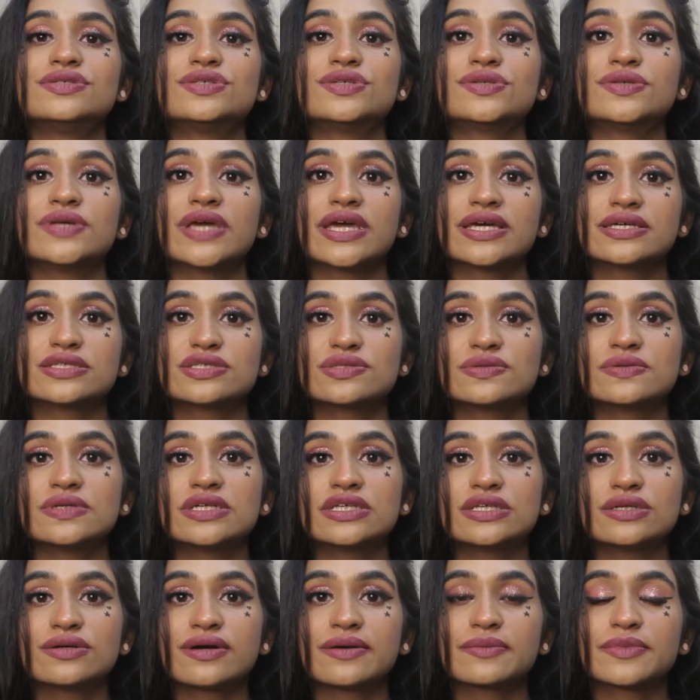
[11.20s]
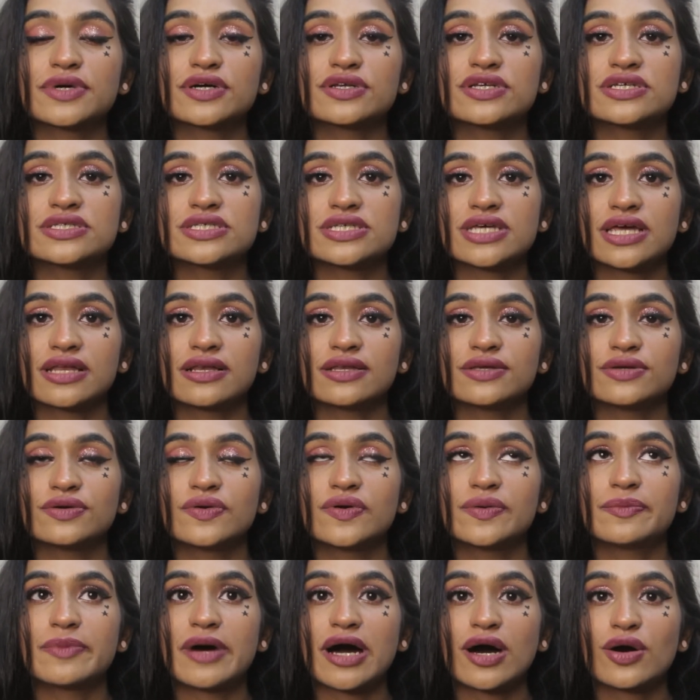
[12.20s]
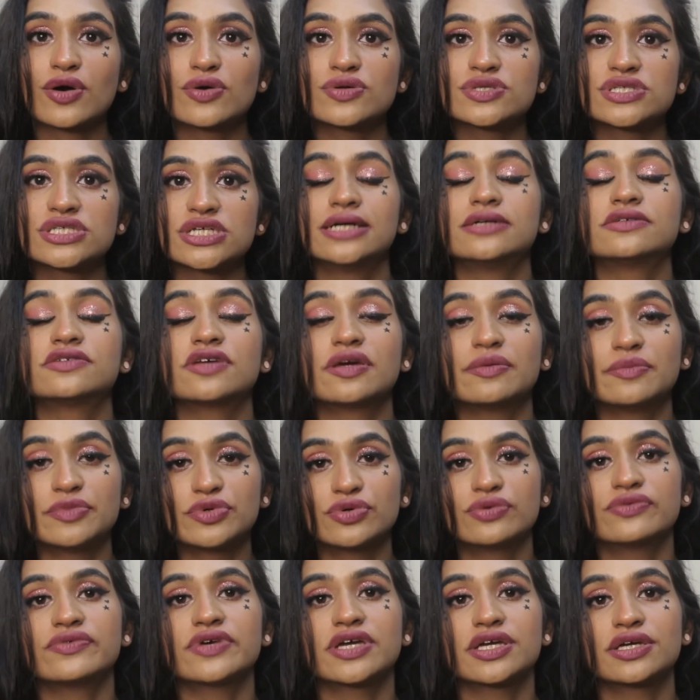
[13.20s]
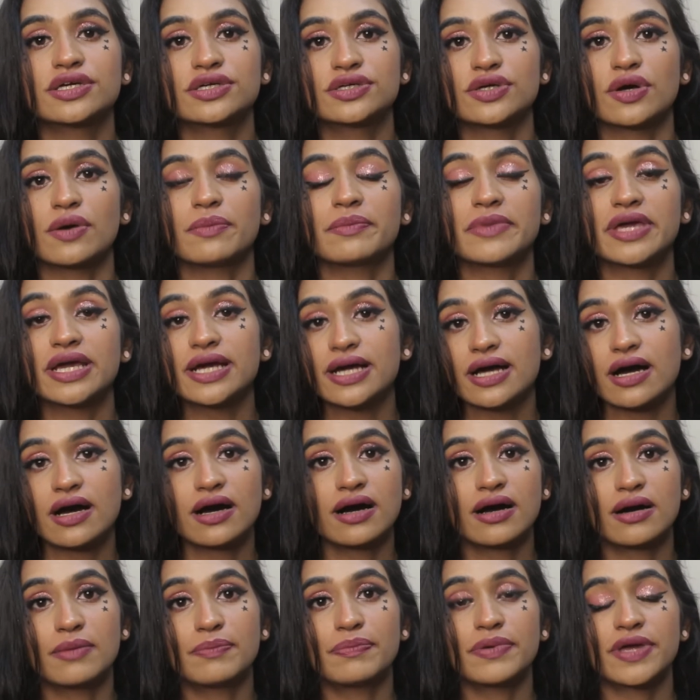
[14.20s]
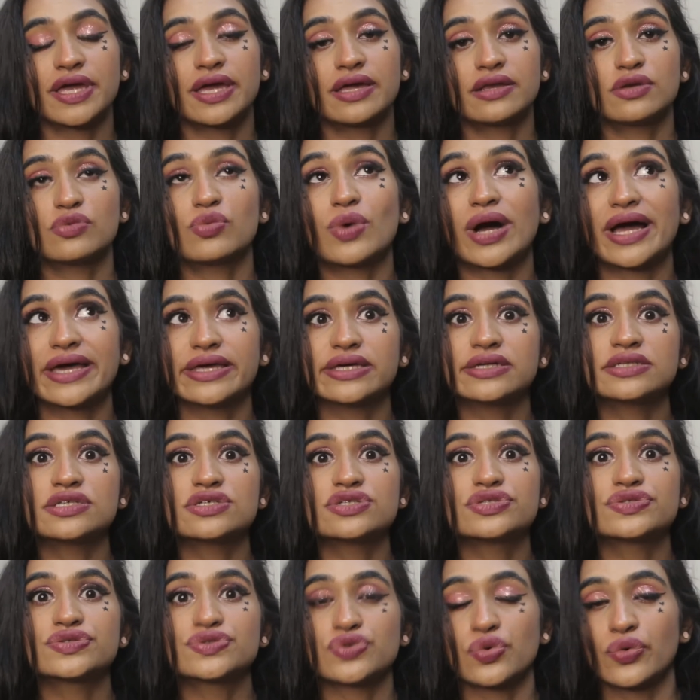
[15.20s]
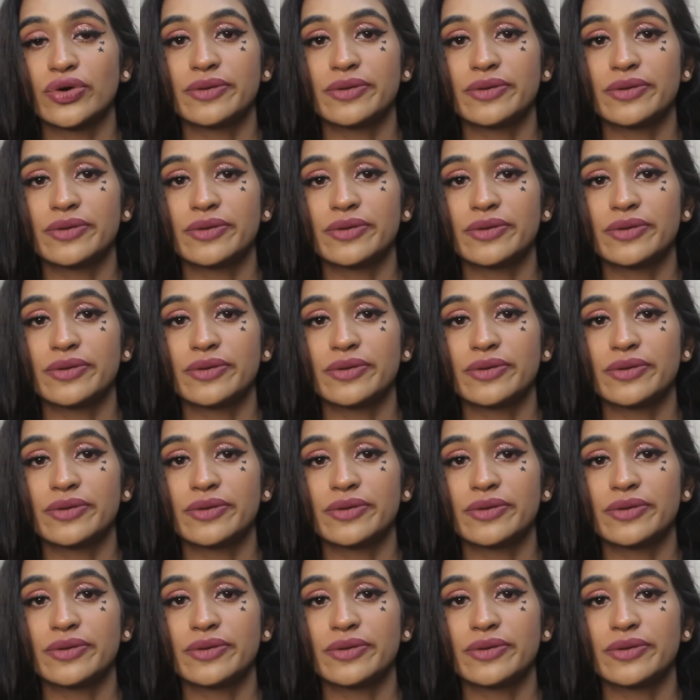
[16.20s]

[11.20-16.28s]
today's video, I'm gonna tell you about removing your makeup and why it is so